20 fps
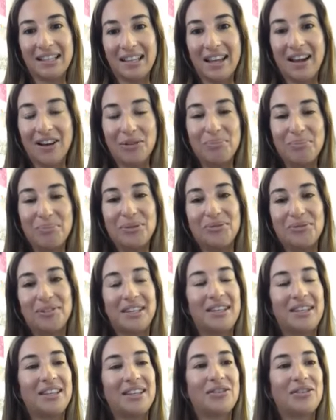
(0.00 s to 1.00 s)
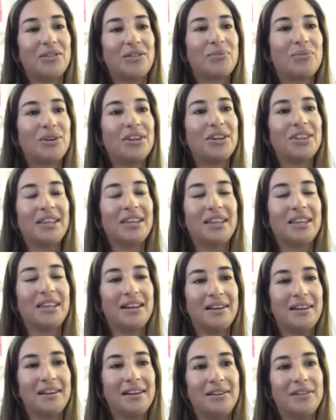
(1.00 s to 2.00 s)
help you need. You're worthy
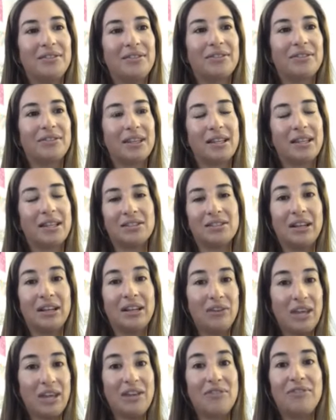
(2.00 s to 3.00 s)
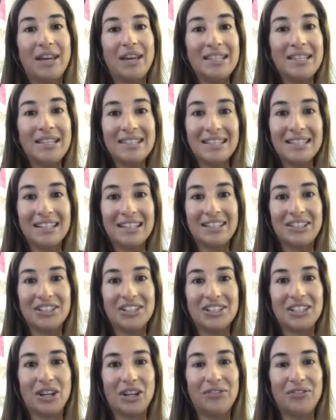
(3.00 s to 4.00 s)
of investing in
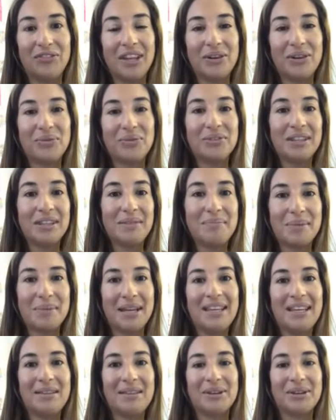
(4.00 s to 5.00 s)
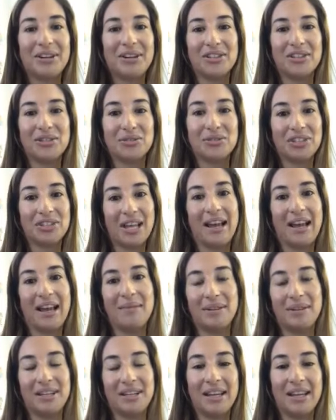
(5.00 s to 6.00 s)
yourself, not only money, but also time
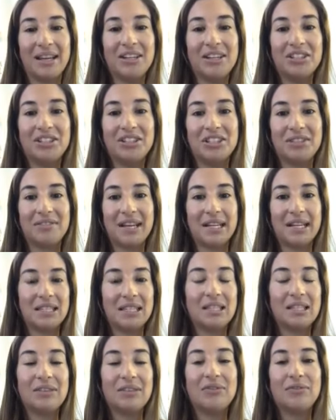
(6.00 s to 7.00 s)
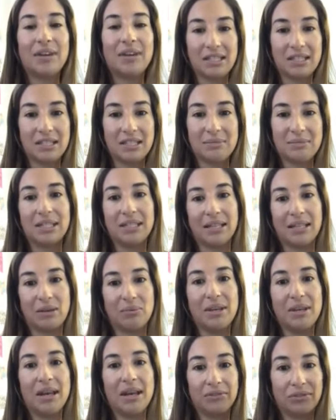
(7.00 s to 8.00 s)
and energy, right? It's an investment that
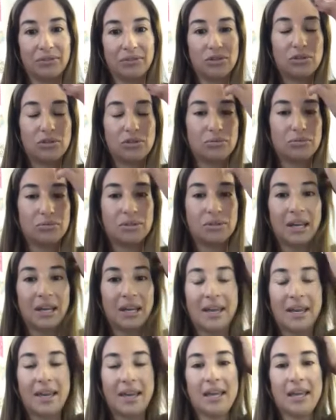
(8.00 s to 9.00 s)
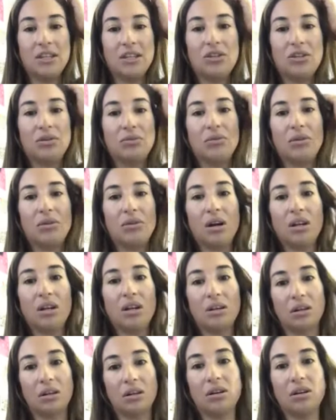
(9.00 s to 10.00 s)
we have to choose. And you are
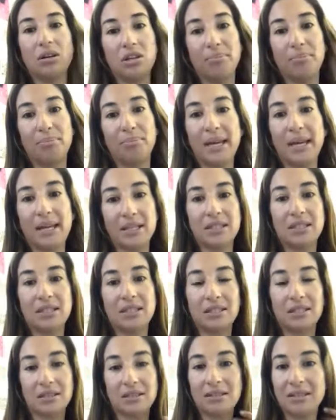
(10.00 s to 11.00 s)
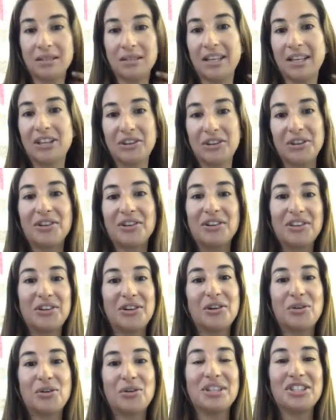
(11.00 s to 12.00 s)
your best, like you're
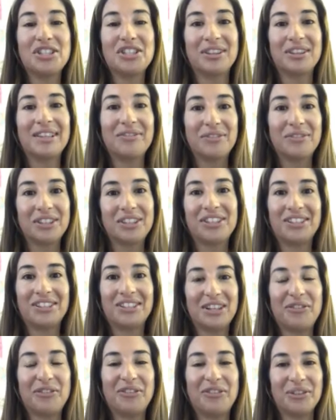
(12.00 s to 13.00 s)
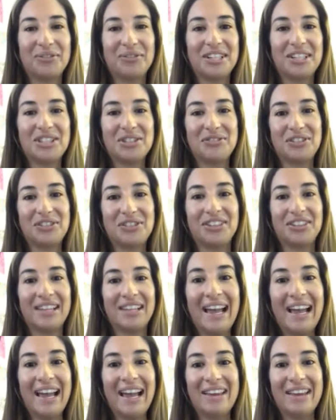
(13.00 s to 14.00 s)
going to live with yourself for the rest of your
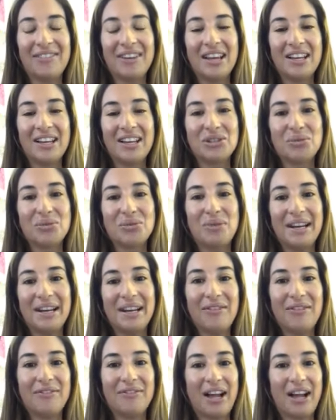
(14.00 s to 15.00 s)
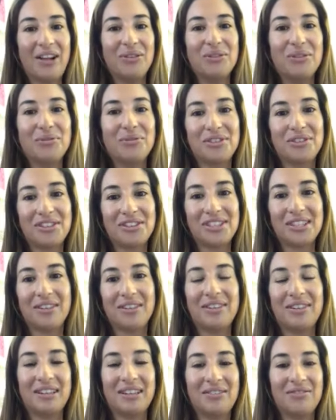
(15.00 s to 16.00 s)
life. So why not value yourself
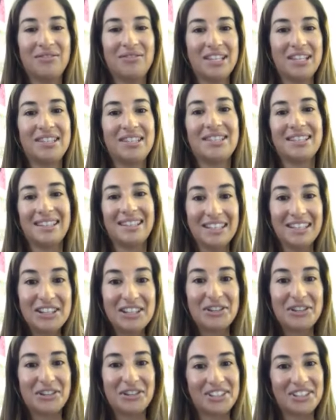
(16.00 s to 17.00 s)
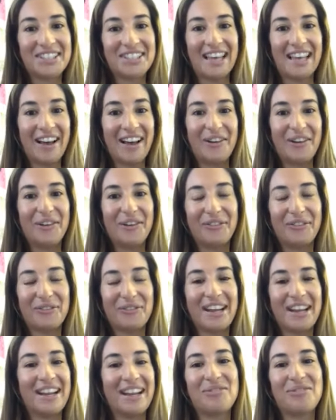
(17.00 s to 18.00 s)
and invest in yourself
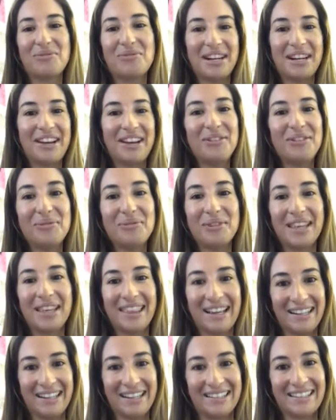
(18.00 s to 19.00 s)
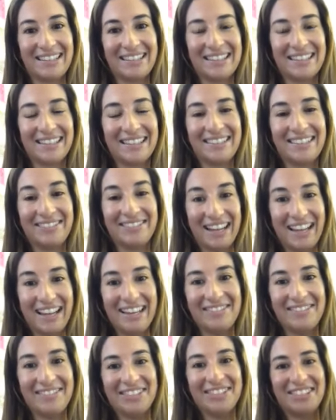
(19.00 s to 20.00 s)
in whatever that is, right?
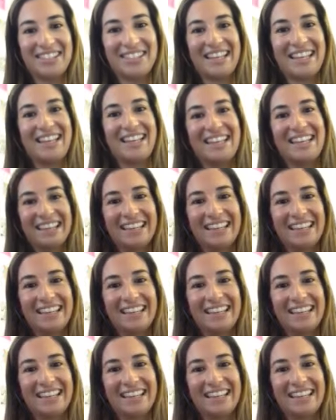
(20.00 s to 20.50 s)
Would you say?